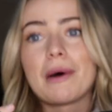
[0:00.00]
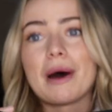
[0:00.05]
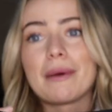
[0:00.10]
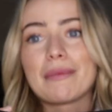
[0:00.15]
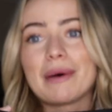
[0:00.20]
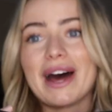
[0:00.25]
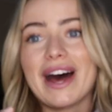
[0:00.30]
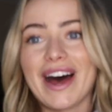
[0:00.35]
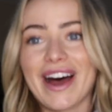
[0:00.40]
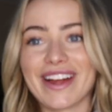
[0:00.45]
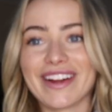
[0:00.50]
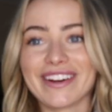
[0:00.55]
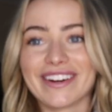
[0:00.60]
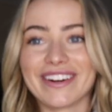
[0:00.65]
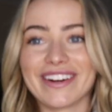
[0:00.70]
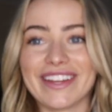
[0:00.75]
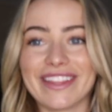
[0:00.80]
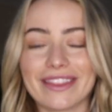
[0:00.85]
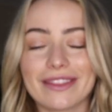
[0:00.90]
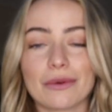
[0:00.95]
up
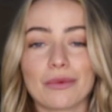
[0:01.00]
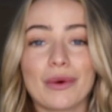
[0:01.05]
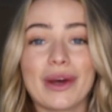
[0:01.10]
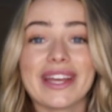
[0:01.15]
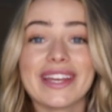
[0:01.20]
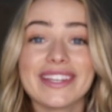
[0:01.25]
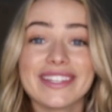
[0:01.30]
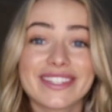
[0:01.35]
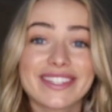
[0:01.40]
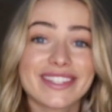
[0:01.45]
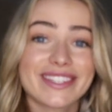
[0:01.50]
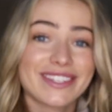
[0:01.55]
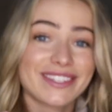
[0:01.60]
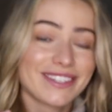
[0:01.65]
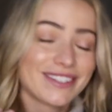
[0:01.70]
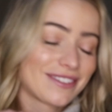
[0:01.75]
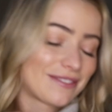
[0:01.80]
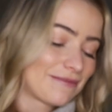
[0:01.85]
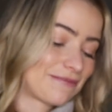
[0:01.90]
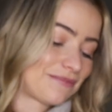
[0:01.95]
higher in the
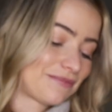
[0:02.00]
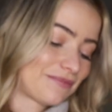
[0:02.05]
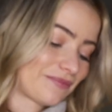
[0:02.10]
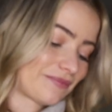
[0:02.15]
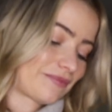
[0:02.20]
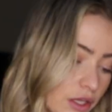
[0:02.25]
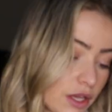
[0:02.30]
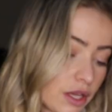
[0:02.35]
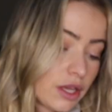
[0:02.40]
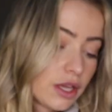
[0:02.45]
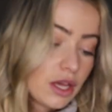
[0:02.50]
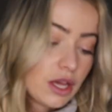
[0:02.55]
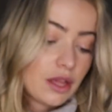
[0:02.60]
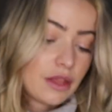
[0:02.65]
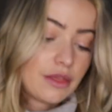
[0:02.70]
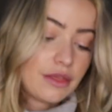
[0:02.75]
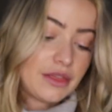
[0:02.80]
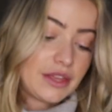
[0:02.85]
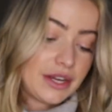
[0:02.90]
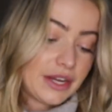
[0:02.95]
waist.
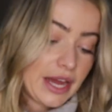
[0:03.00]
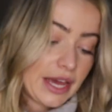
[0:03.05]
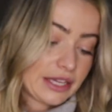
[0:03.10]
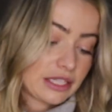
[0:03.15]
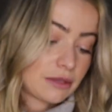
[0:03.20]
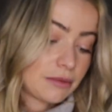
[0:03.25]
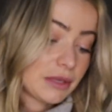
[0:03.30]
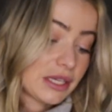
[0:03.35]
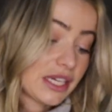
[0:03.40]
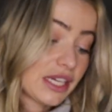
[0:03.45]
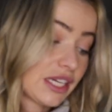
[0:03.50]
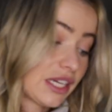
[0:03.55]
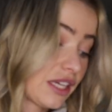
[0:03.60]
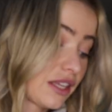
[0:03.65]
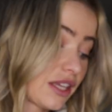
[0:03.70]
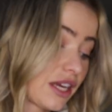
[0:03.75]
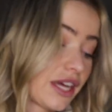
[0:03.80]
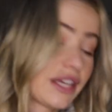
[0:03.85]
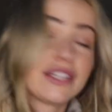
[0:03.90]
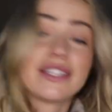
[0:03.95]
The next
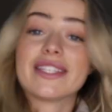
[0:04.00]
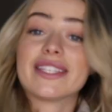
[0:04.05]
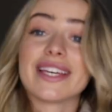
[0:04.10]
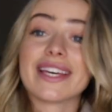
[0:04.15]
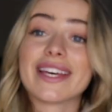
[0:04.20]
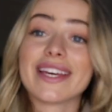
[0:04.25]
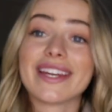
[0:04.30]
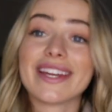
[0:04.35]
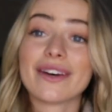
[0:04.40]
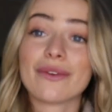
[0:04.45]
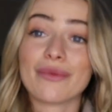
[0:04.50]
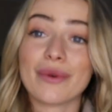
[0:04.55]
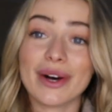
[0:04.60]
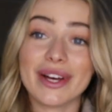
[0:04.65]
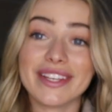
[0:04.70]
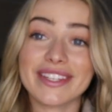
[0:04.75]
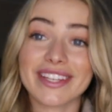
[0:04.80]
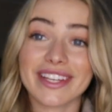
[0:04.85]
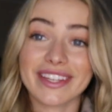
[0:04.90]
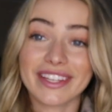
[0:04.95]
bikini that I did
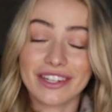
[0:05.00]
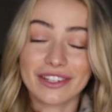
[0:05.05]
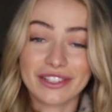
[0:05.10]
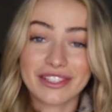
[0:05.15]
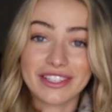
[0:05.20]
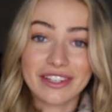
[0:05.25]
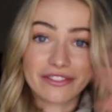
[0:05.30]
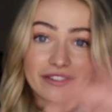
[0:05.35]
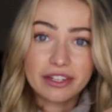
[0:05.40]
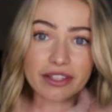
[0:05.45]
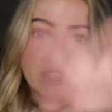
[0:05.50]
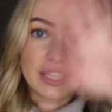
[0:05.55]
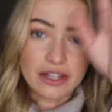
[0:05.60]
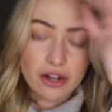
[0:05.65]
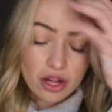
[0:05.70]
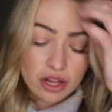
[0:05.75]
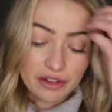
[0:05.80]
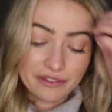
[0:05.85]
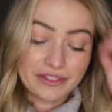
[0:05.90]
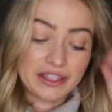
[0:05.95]
was a little different than
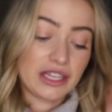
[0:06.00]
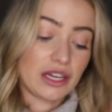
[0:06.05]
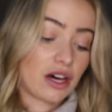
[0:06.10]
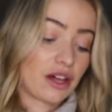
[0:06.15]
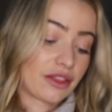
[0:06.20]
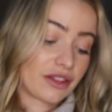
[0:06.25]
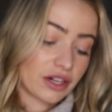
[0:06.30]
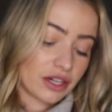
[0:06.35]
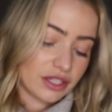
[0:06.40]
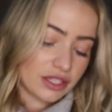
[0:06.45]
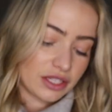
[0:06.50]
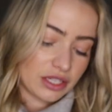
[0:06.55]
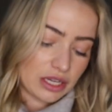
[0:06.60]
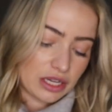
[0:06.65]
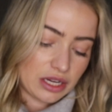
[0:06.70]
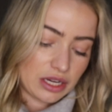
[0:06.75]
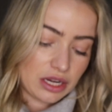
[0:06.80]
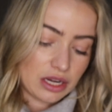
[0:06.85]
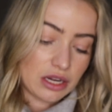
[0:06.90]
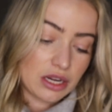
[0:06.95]
all of the others
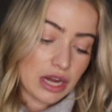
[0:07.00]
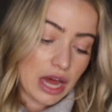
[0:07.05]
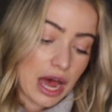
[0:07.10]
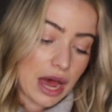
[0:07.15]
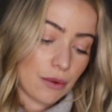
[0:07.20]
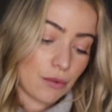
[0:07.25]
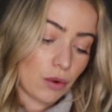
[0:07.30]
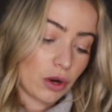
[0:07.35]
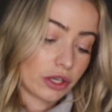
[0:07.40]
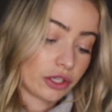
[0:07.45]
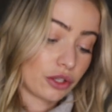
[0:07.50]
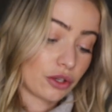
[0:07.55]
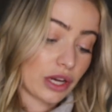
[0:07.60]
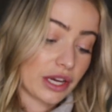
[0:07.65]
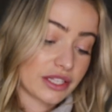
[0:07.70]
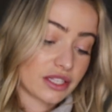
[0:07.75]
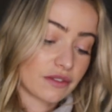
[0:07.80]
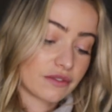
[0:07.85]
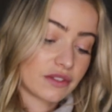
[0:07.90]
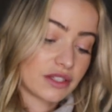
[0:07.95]
and not one you
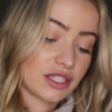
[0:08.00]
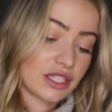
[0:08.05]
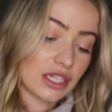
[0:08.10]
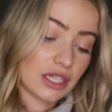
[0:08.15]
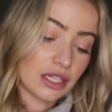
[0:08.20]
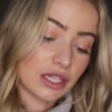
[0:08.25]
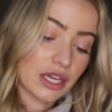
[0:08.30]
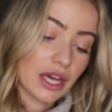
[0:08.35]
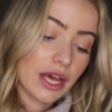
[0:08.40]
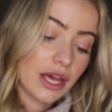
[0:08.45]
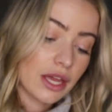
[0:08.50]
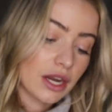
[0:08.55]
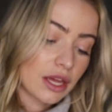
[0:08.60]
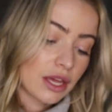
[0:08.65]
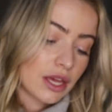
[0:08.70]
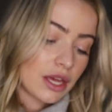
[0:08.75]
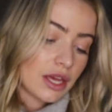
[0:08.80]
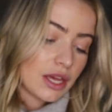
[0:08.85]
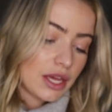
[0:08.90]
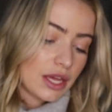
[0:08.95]
guys have seen yet.
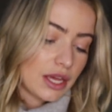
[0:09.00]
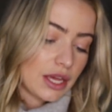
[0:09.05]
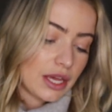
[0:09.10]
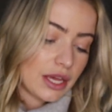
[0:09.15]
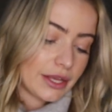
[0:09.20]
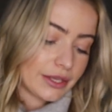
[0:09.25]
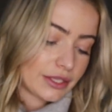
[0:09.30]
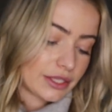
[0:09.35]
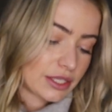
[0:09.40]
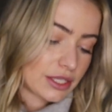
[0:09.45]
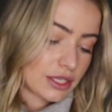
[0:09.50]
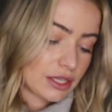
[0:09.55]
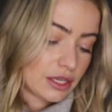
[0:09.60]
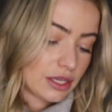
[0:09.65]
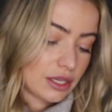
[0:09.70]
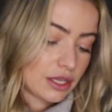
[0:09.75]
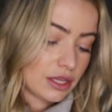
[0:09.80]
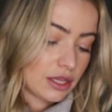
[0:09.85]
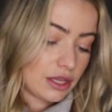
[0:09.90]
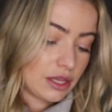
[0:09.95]
It's
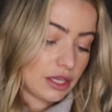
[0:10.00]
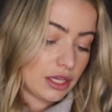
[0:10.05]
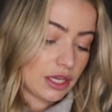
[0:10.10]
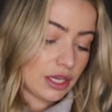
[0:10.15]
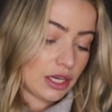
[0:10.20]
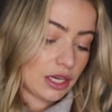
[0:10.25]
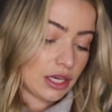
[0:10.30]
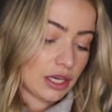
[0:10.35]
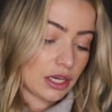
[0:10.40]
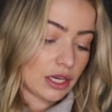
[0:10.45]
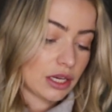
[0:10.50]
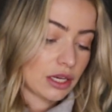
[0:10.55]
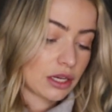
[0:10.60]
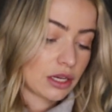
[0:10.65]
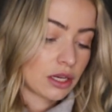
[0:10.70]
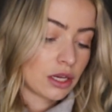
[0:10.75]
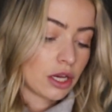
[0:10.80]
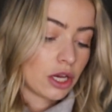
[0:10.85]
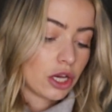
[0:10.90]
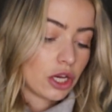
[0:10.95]
the
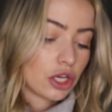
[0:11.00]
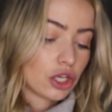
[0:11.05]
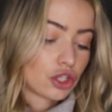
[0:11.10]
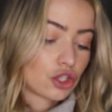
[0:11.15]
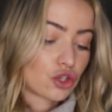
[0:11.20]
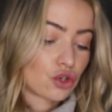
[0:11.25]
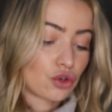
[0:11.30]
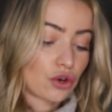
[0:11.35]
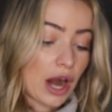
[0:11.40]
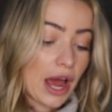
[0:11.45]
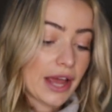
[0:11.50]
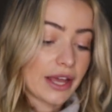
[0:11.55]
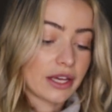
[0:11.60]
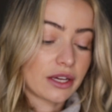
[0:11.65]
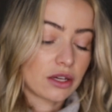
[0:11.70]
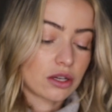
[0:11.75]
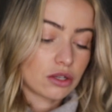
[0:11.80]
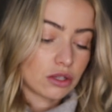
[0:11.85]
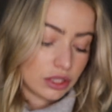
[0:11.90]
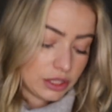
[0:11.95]

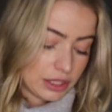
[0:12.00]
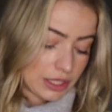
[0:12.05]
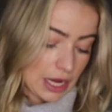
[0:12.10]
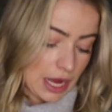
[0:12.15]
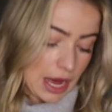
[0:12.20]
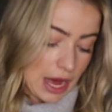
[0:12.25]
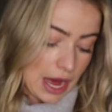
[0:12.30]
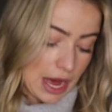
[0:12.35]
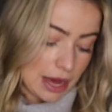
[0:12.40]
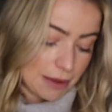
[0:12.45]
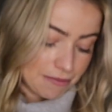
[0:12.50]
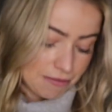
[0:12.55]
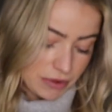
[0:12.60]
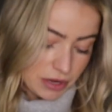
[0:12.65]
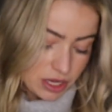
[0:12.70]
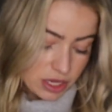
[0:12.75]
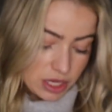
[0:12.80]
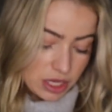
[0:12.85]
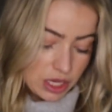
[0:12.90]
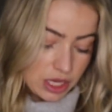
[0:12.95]
triangle top
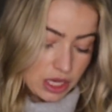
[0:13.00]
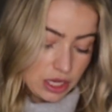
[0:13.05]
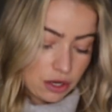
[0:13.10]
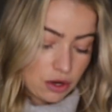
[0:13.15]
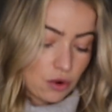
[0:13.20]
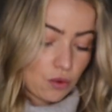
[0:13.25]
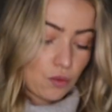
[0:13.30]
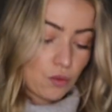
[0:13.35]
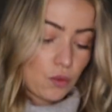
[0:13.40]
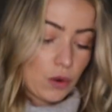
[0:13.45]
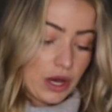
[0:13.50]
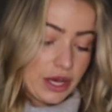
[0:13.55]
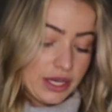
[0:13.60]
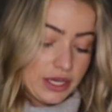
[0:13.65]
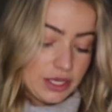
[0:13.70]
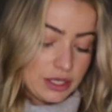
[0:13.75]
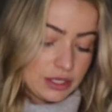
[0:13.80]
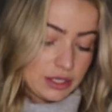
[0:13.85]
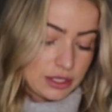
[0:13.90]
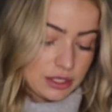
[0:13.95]
in
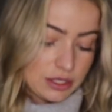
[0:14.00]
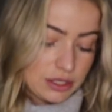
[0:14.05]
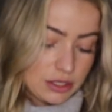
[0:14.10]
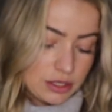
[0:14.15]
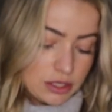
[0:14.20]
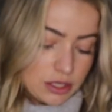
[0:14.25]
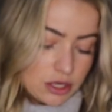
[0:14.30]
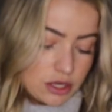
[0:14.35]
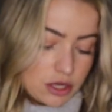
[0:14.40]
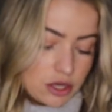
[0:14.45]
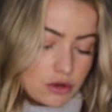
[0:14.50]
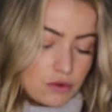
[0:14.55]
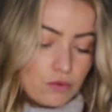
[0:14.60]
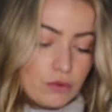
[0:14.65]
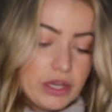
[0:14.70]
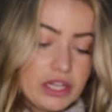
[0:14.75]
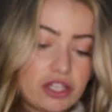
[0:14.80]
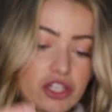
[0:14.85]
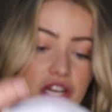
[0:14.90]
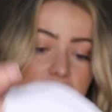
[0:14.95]
white
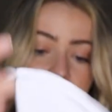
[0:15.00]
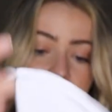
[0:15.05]
which